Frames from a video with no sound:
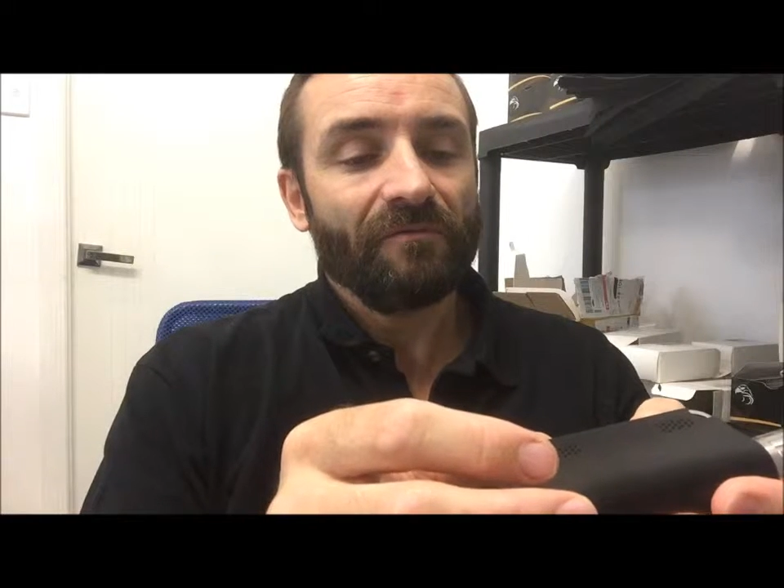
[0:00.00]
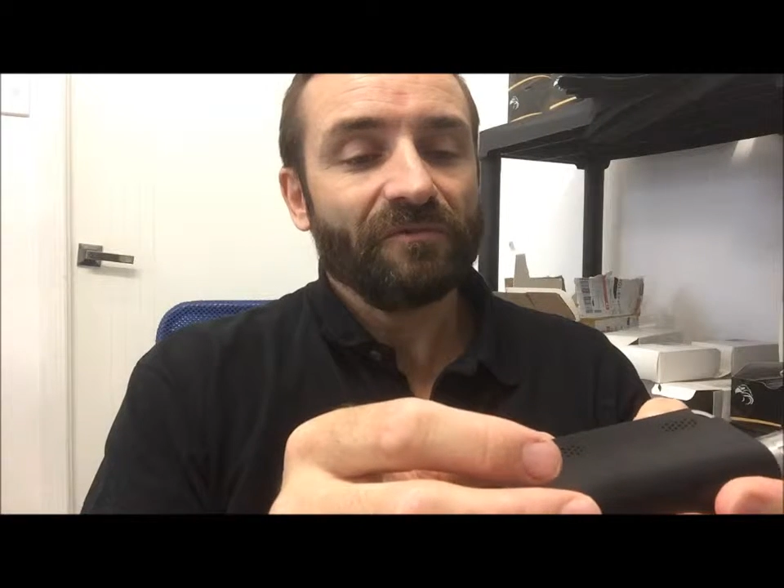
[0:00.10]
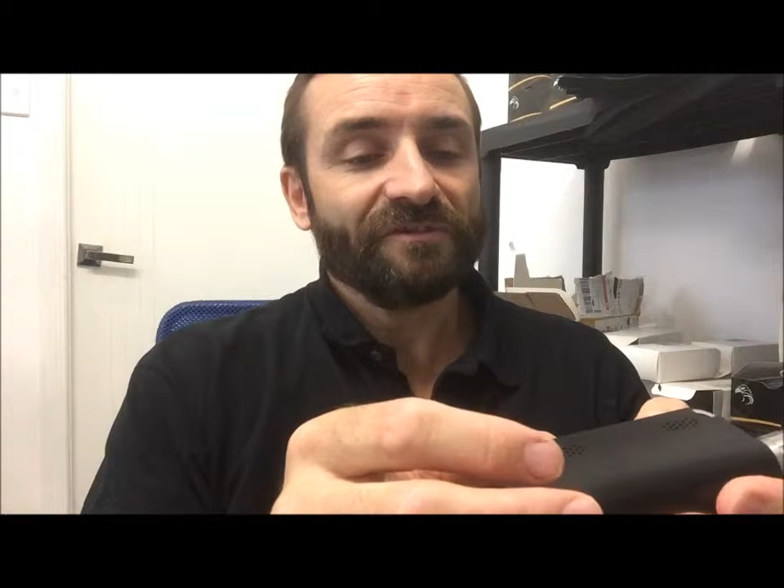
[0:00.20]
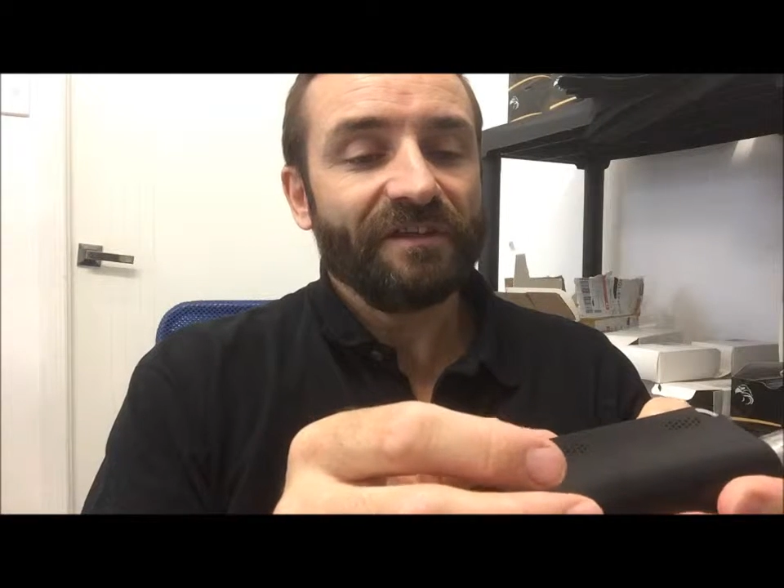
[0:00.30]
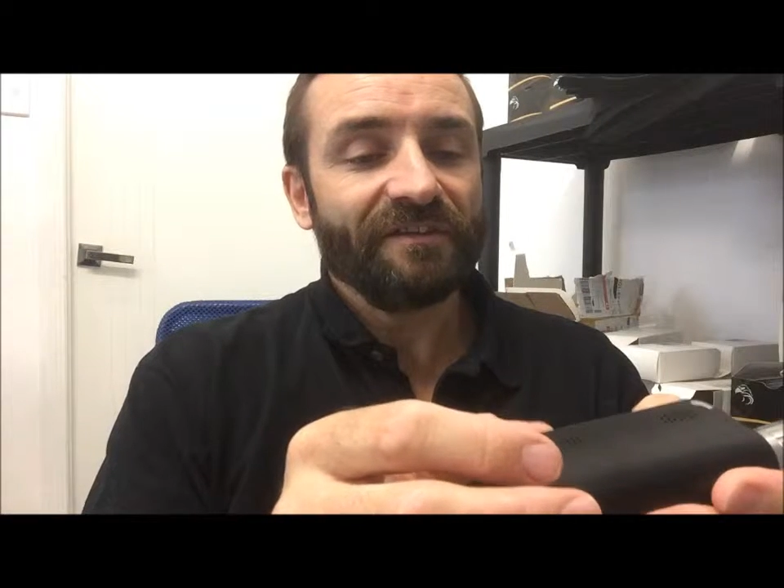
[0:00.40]

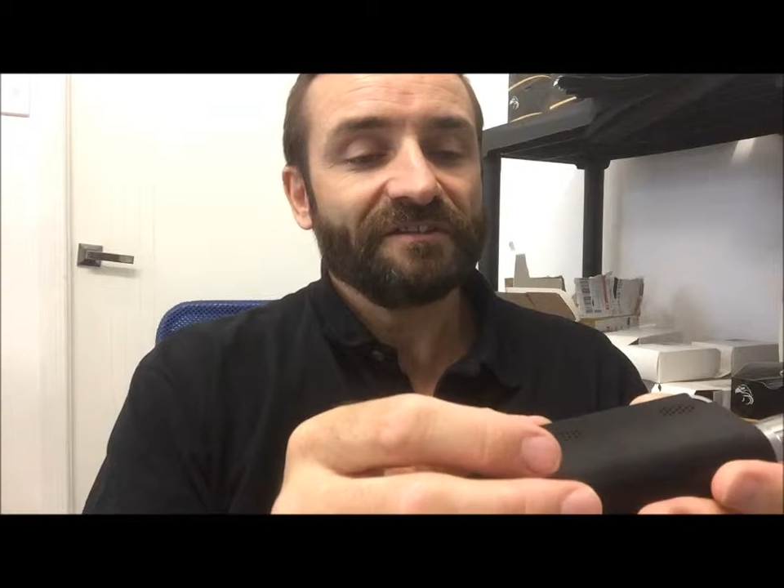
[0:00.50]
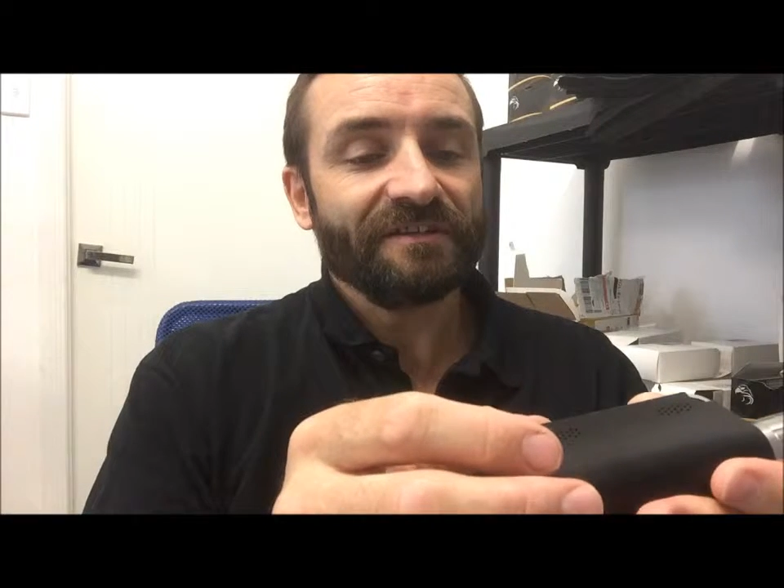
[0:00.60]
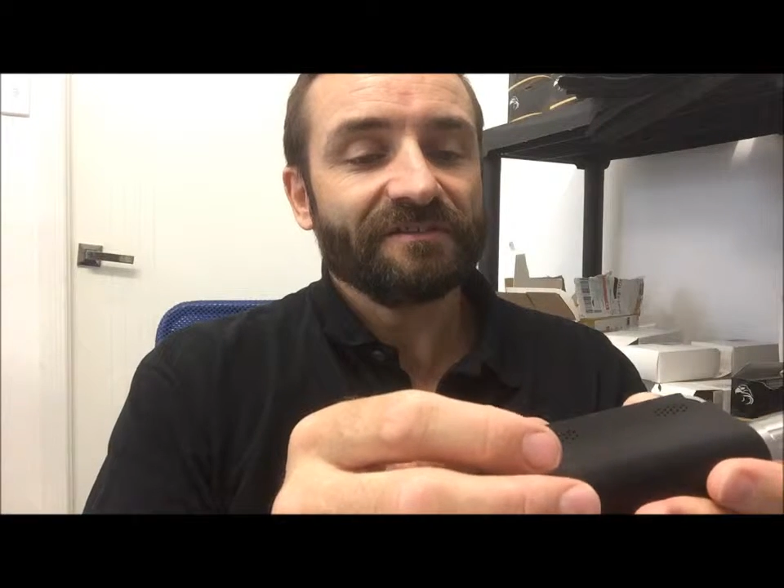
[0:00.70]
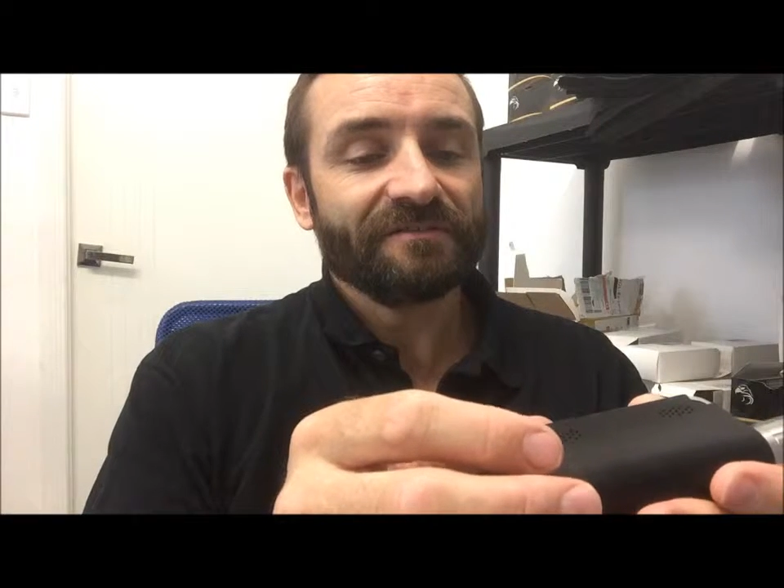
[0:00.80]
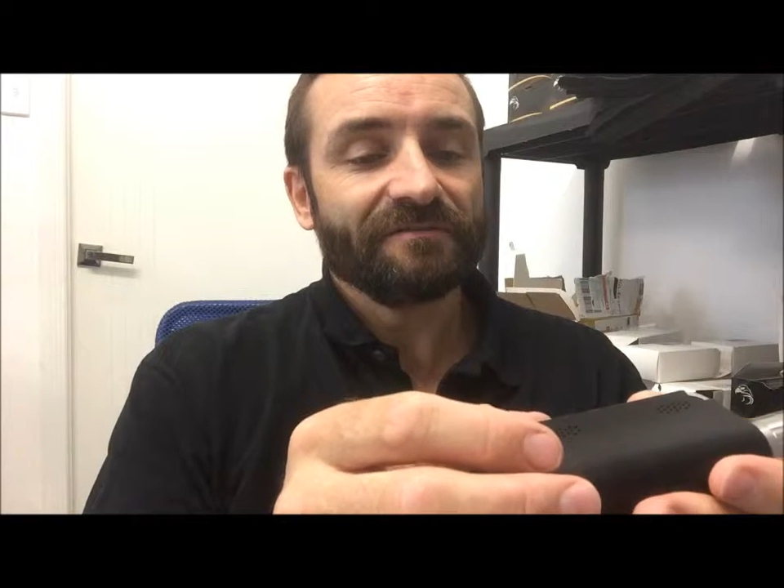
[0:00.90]
We'll set this at